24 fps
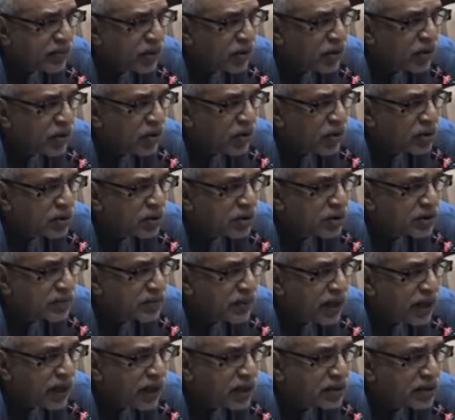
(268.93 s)
on this
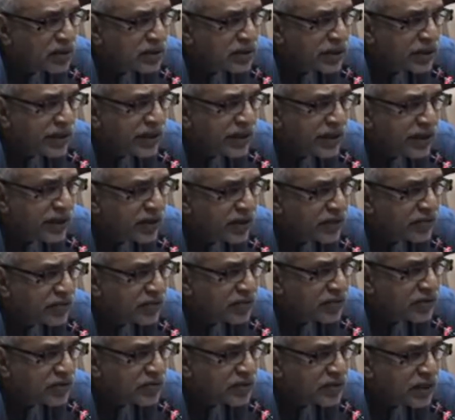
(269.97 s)
plant saying natives
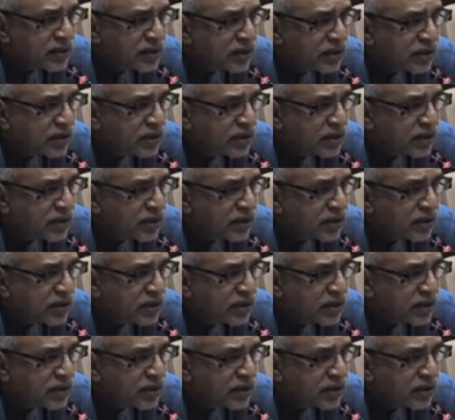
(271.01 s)
of southern